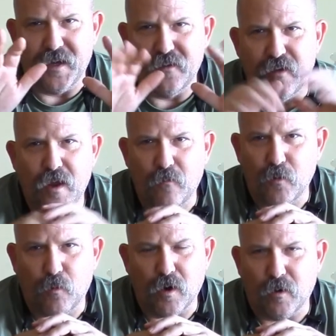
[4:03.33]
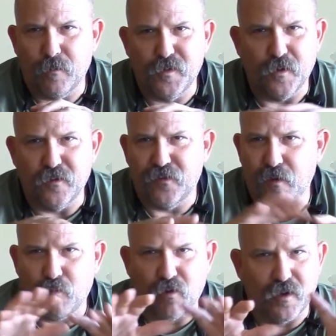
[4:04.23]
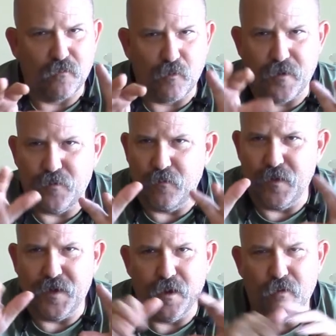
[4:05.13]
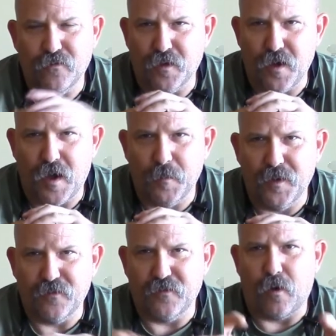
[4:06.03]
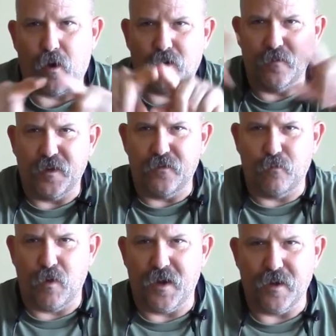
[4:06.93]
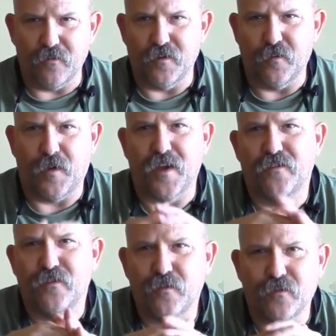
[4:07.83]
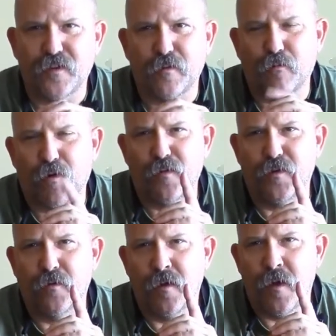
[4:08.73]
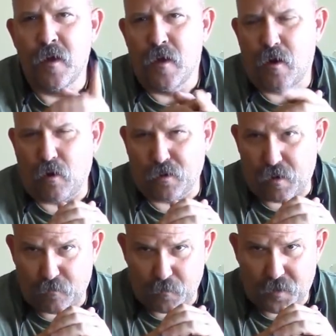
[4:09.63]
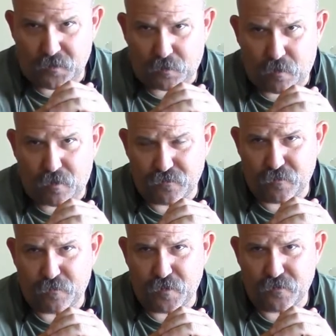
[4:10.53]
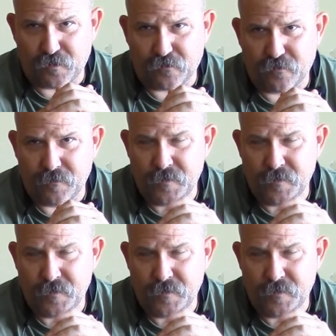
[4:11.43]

It's everywhere. You can see it proliferate through videos and comments. All of these radios and devices you see in front of you are governed by the laws of physics.